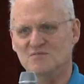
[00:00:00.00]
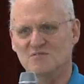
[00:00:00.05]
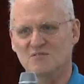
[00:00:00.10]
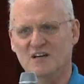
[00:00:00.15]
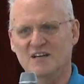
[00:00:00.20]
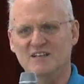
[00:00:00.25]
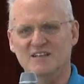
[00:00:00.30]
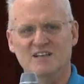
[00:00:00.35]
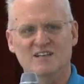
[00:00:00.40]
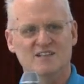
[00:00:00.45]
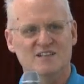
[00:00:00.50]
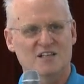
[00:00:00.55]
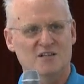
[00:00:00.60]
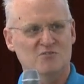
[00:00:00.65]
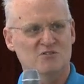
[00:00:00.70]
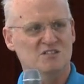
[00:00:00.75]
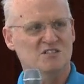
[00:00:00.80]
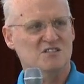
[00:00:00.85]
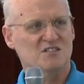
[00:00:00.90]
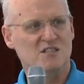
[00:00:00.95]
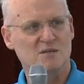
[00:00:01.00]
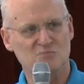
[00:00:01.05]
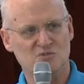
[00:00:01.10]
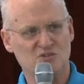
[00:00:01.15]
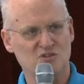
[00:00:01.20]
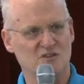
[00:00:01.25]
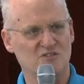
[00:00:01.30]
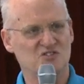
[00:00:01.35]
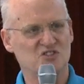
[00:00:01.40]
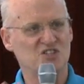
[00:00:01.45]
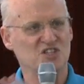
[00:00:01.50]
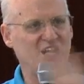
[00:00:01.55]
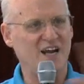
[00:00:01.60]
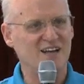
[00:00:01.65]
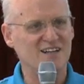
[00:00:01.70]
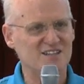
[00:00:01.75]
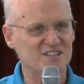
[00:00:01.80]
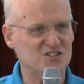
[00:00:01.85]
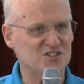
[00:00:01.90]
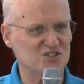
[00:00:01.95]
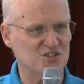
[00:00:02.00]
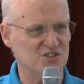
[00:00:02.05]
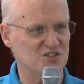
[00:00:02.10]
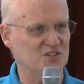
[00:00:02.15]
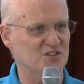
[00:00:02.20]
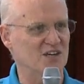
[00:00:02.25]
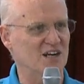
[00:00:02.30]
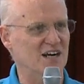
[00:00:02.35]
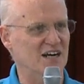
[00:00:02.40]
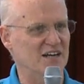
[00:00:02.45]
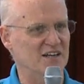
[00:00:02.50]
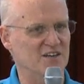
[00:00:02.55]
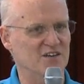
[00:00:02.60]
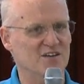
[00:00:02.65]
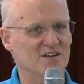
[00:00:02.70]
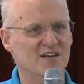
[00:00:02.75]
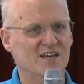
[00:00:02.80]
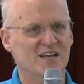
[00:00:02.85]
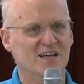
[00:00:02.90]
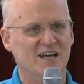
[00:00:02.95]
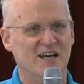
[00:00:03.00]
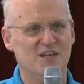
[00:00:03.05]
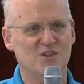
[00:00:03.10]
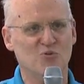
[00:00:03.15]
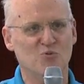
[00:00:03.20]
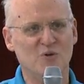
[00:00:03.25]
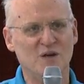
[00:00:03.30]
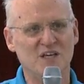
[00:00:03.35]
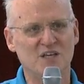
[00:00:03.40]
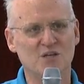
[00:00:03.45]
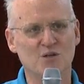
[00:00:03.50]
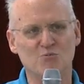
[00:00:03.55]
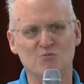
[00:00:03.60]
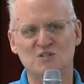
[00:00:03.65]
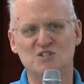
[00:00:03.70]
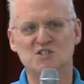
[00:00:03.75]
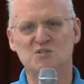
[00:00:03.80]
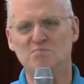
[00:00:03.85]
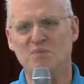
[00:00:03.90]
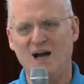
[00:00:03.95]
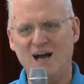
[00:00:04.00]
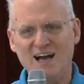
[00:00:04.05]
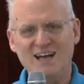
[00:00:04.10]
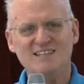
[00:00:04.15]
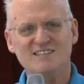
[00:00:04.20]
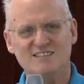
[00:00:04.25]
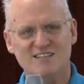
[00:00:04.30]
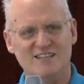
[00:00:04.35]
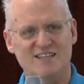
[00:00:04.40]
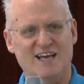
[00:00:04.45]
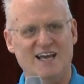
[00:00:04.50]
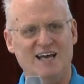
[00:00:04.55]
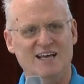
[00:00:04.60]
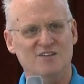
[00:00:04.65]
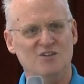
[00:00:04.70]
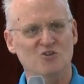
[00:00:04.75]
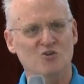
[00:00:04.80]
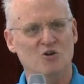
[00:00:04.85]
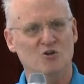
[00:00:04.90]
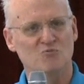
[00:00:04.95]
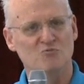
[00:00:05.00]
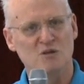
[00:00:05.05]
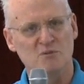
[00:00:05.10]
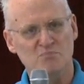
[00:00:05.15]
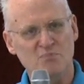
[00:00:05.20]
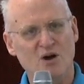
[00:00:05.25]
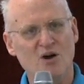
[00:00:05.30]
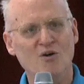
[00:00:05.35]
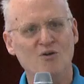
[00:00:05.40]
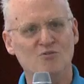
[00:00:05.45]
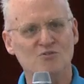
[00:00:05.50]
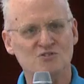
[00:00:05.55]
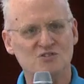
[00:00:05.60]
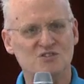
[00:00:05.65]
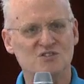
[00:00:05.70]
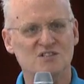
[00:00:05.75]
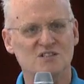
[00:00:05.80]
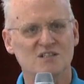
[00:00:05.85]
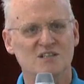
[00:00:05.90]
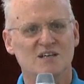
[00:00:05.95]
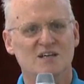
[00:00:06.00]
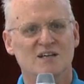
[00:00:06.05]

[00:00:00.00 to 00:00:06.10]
Right? In other words, there's some sort of challenge to your honor, and the way you respond to that, your riposte,